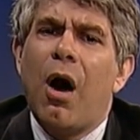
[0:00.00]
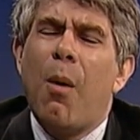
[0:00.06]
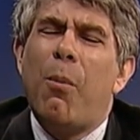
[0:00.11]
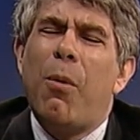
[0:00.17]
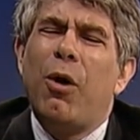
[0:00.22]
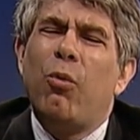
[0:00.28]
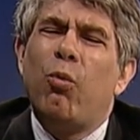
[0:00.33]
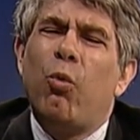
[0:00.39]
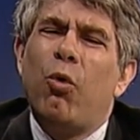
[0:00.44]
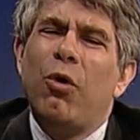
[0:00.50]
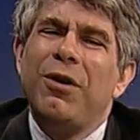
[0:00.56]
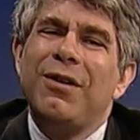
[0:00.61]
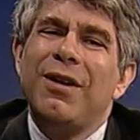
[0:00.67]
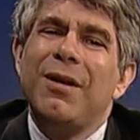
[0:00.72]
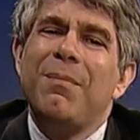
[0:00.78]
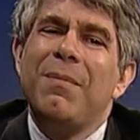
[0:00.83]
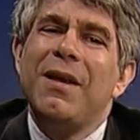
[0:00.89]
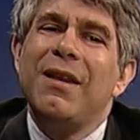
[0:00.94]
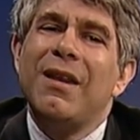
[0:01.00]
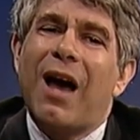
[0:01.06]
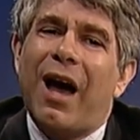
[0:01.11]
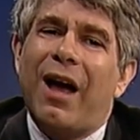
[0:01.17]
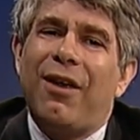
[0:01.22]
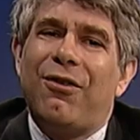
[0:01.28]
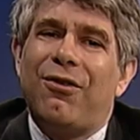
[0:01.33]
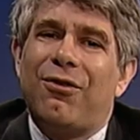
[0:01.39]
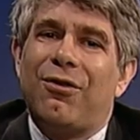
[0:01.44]
But wouldn't it be
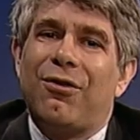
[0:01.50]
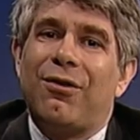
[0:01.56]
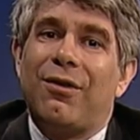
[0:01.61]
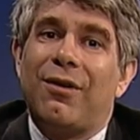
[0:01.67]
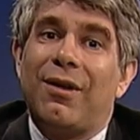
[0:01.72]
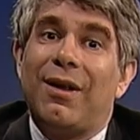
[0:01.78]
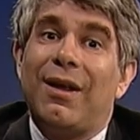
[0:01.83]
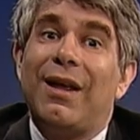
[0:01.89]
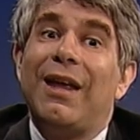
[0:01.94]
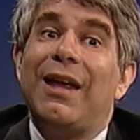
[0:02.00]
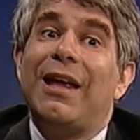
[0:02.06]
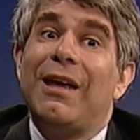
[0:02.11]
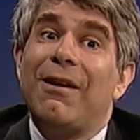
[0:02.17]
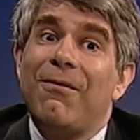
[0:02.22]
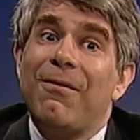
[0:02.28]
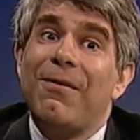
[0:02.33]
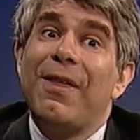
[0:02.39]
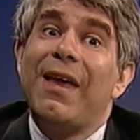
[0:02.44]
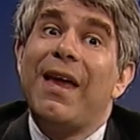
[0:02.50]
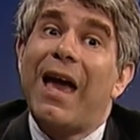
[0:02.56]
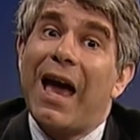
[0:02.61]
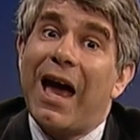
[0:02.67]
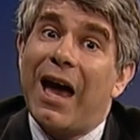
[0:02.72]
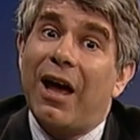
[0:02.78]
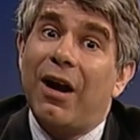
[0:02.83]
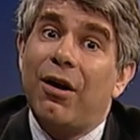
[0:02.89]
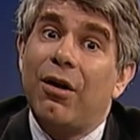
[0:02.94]
nice if they
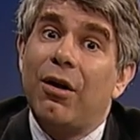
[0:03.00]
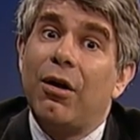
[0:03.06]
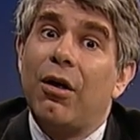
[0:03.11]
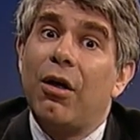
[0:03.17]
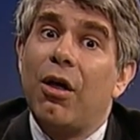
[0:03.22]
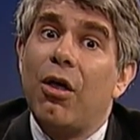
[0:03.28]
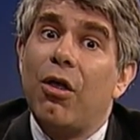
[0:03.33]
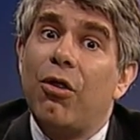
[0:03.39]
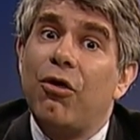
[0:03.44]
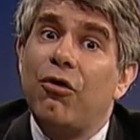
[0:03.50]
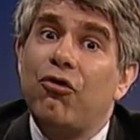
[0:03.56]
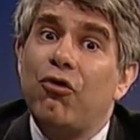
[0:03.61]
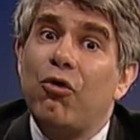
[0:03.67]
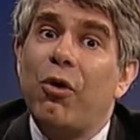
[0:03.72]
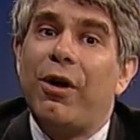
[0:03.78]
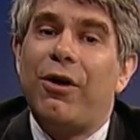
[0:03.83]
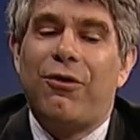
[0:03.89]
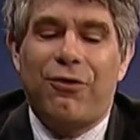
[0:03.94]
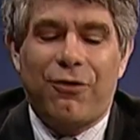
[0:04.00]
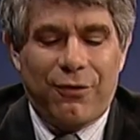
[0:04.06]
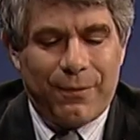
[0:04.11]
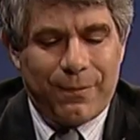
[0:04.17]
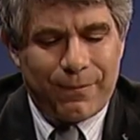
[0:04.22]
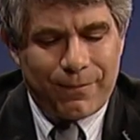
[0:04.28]
had the choice?